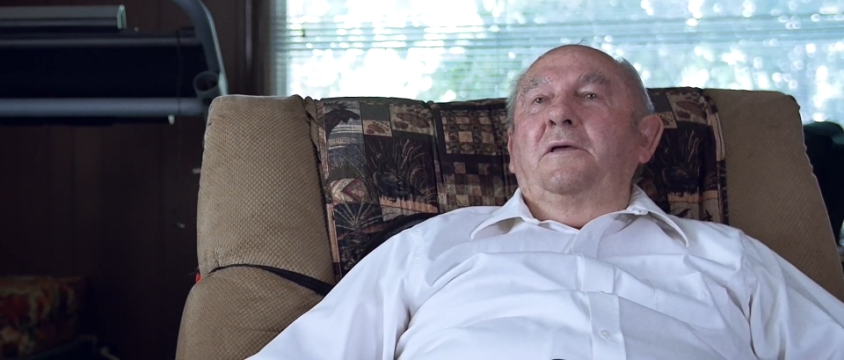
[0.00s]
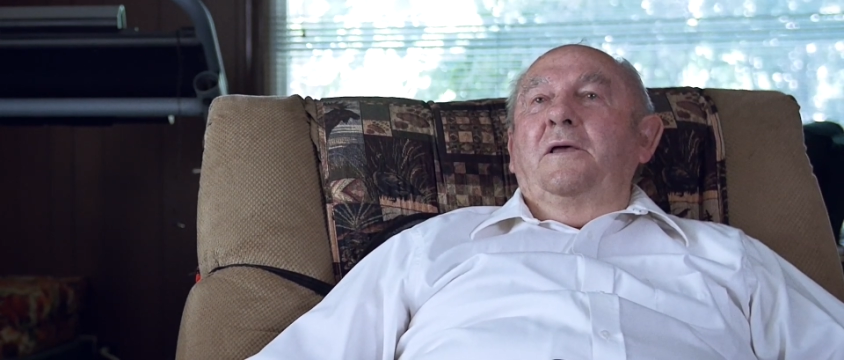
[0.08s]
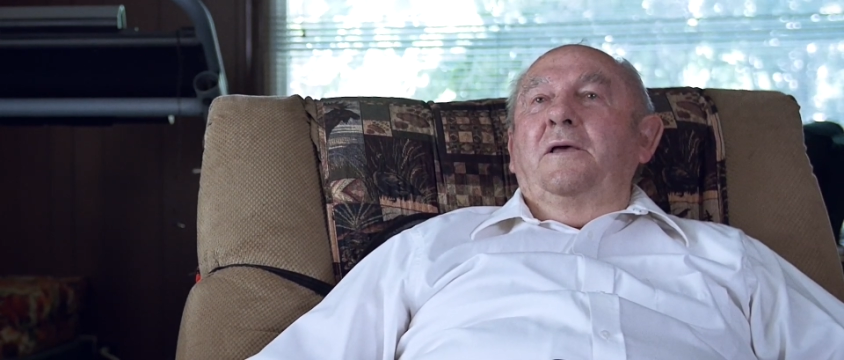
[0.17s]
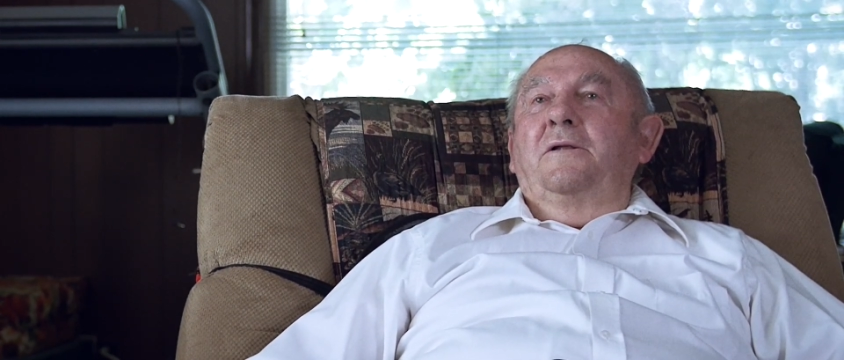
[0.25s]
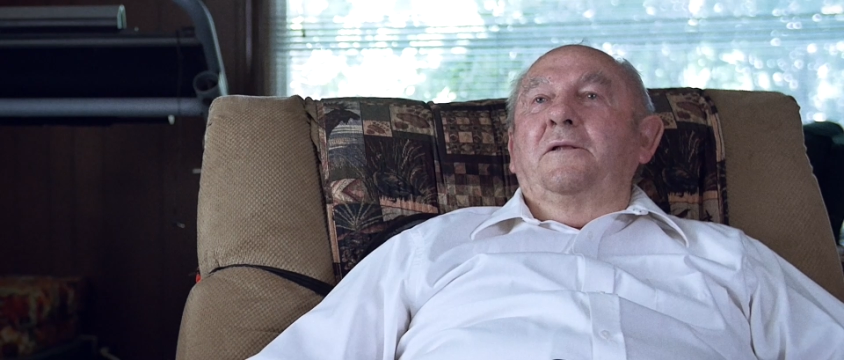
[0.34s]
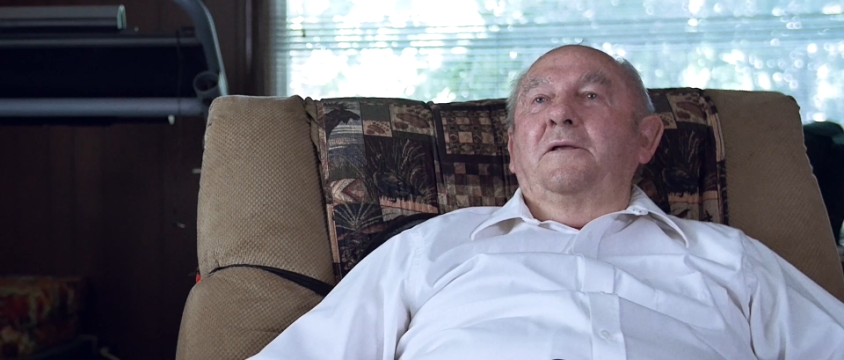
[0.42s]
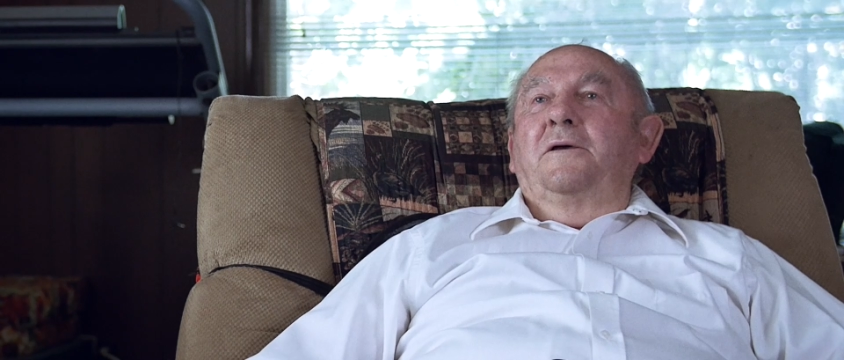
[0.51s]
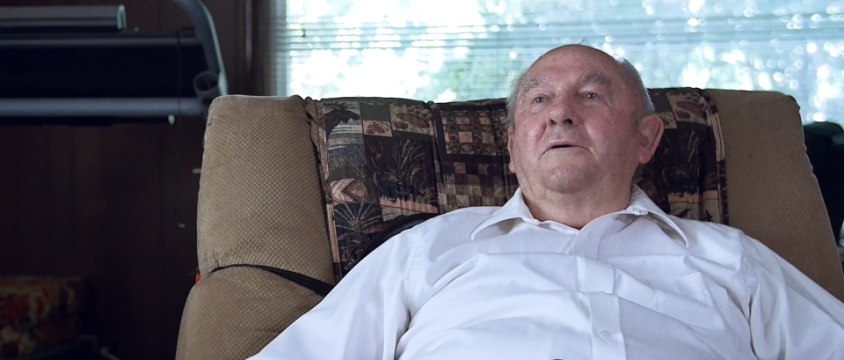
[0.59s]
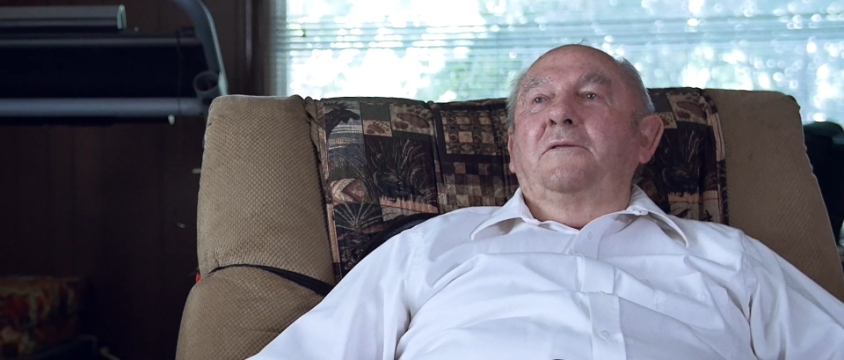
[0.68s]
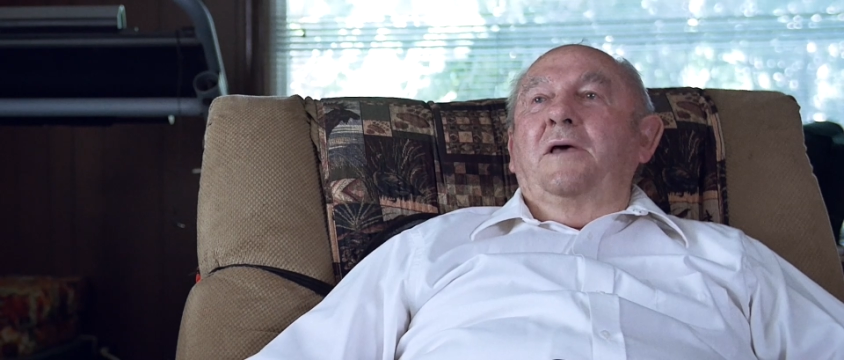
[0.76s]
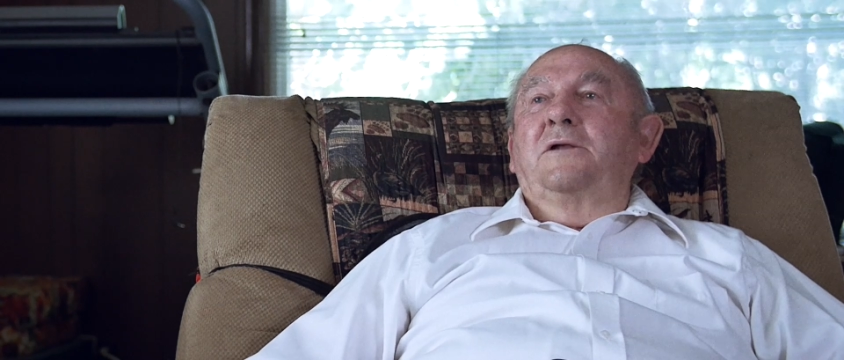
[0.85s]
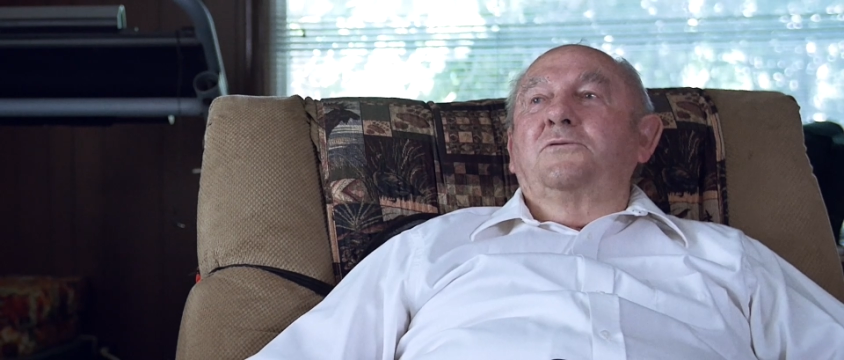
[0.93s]
And
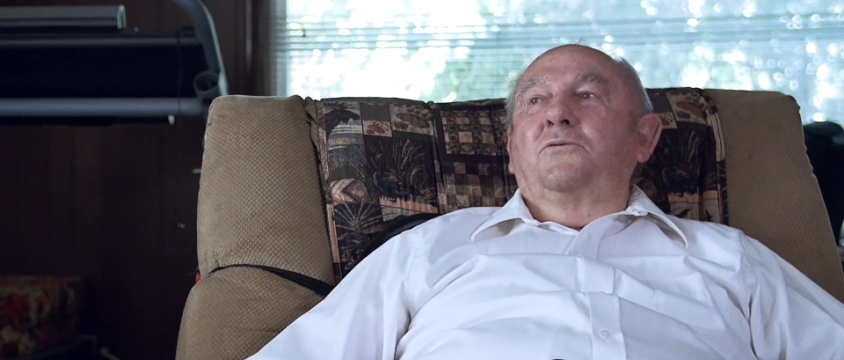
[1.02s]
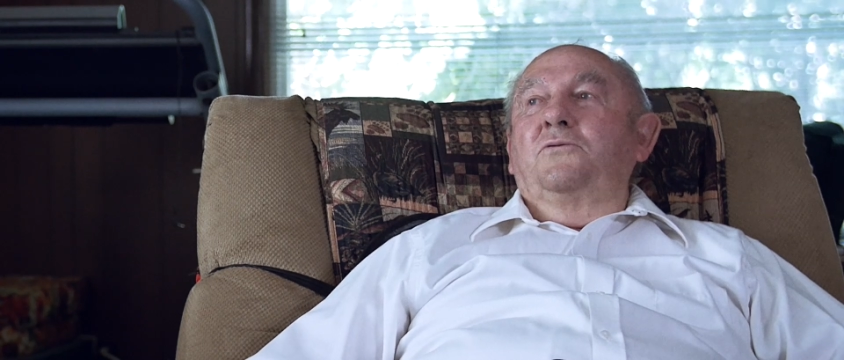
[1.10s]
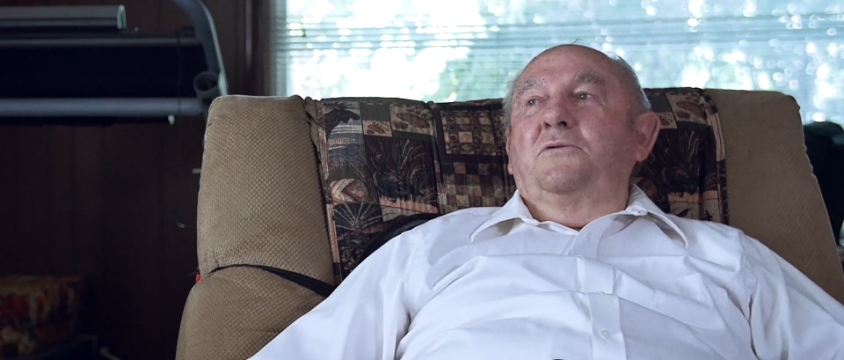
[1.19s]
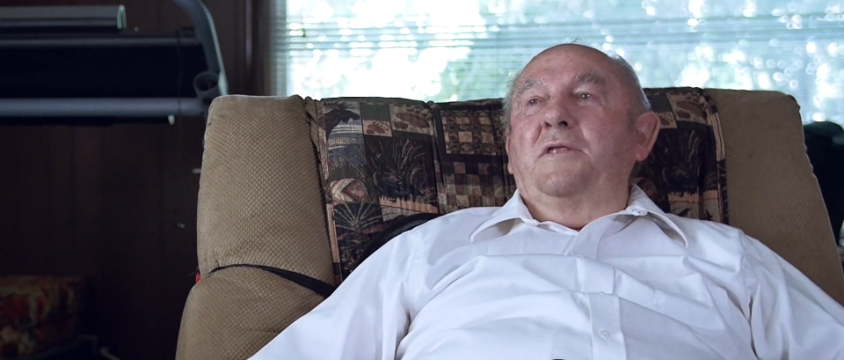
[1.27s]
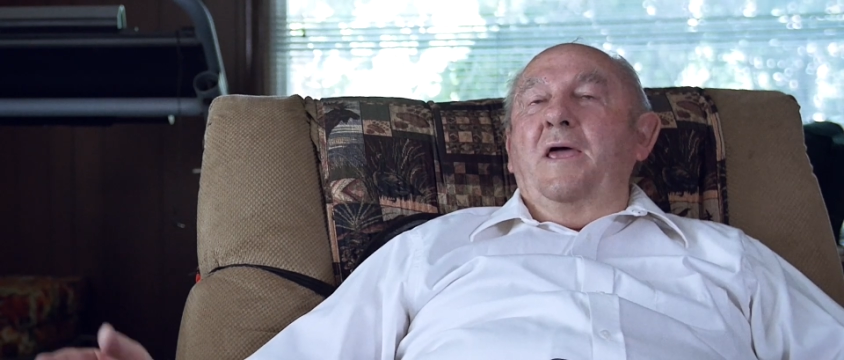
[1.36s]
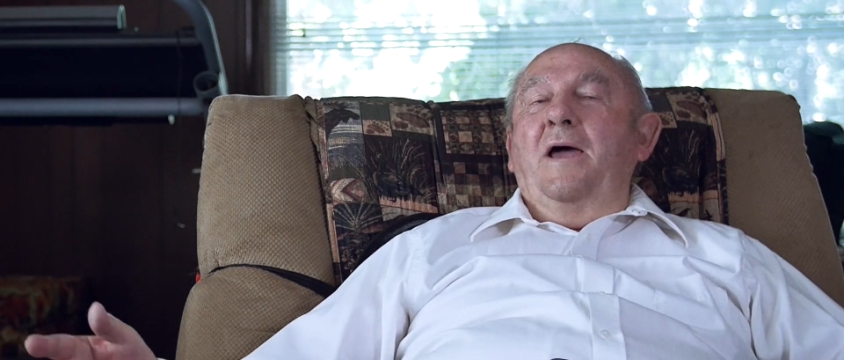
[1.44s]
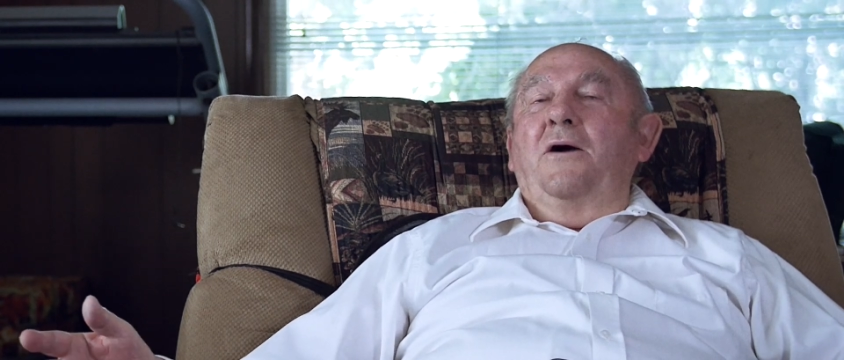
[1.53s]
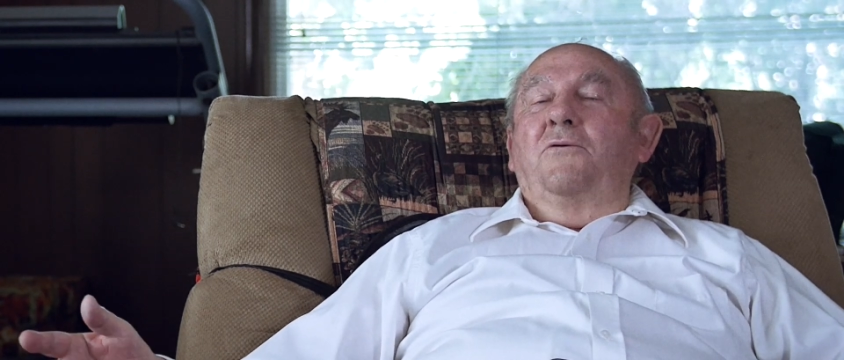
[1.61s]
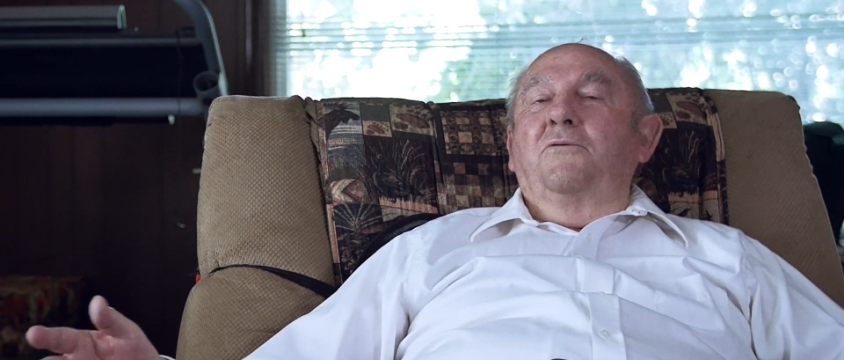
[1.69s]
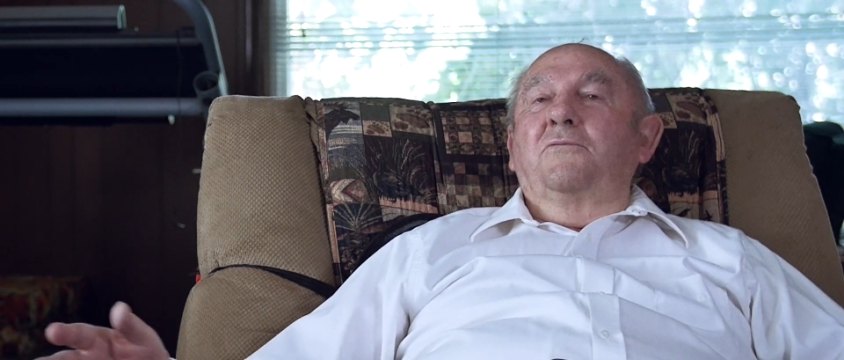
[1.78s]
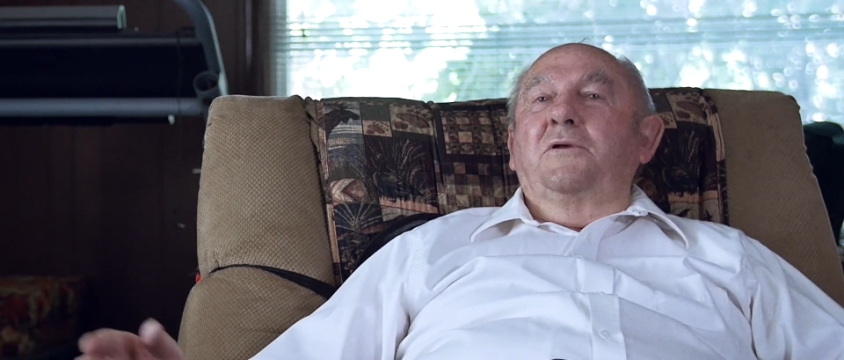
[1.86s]
that's now when